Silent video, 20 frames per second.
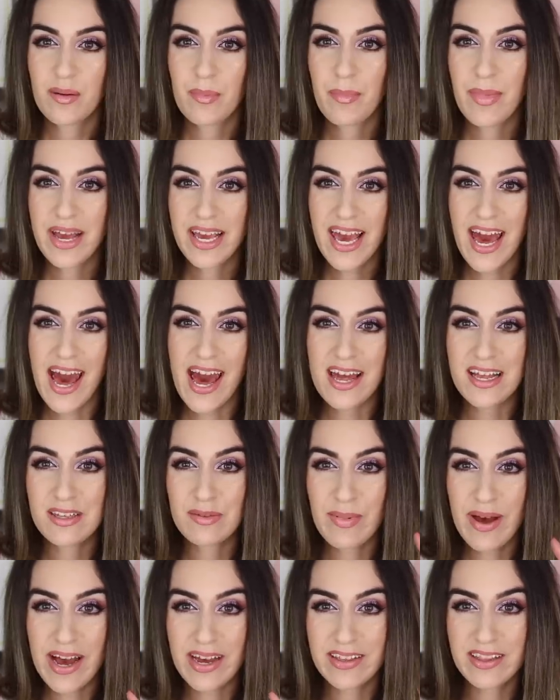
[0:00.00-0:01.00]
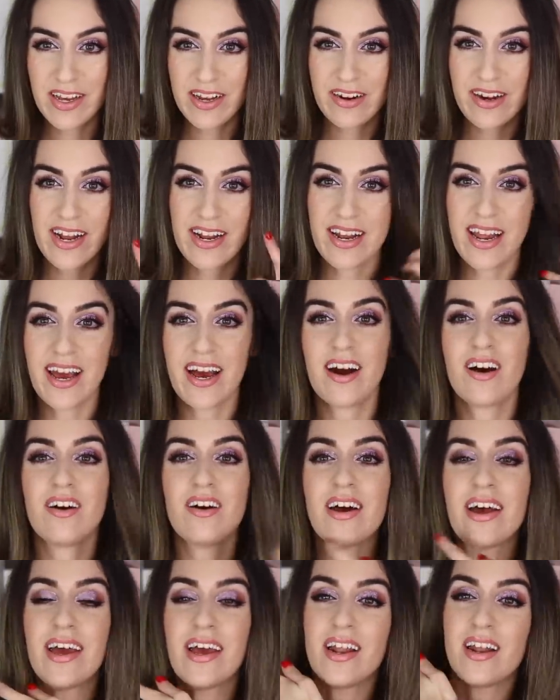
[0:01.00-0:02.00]
My cat is back there right
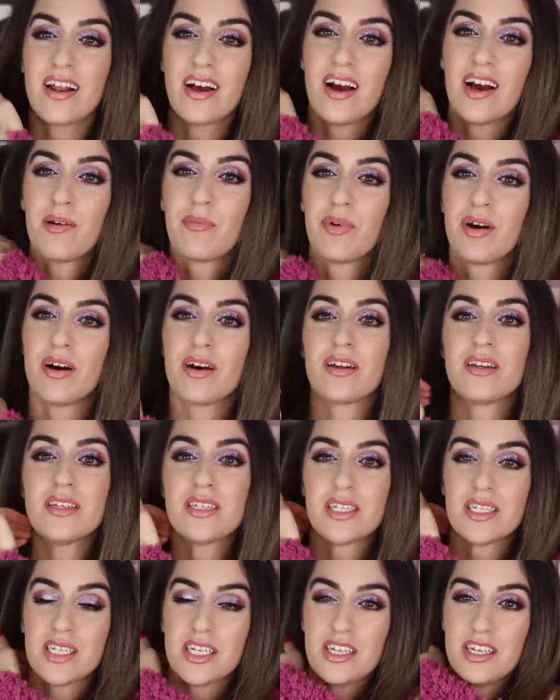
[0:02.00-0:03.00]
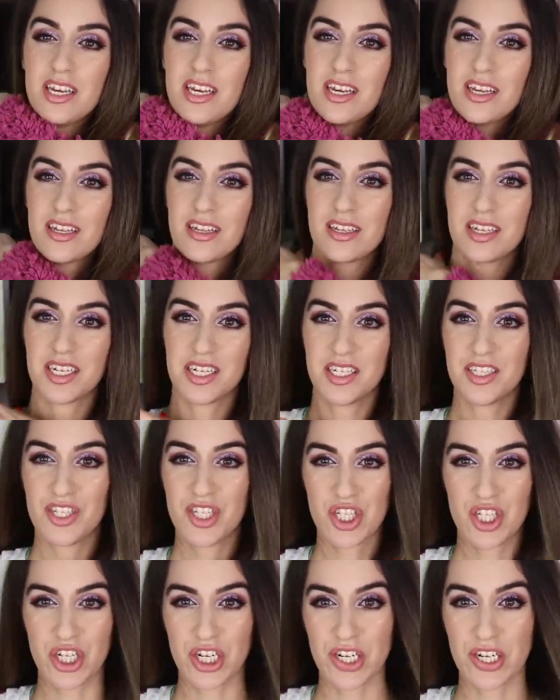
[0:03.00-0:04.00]
now, and I'm honestly
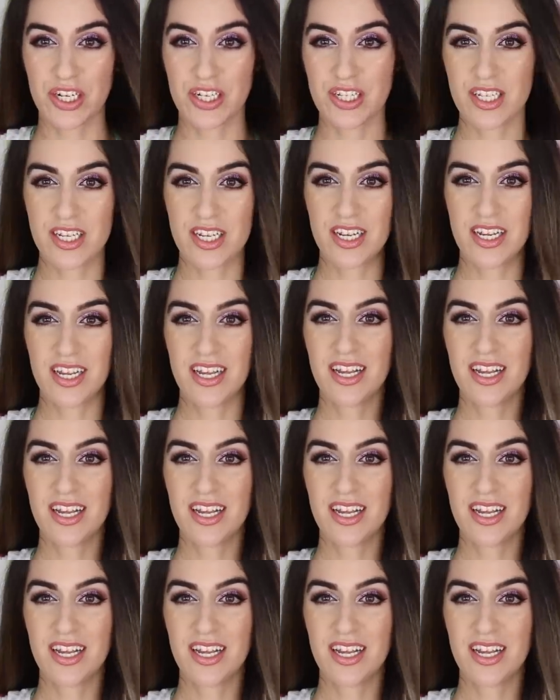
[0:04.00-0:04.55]
concerned.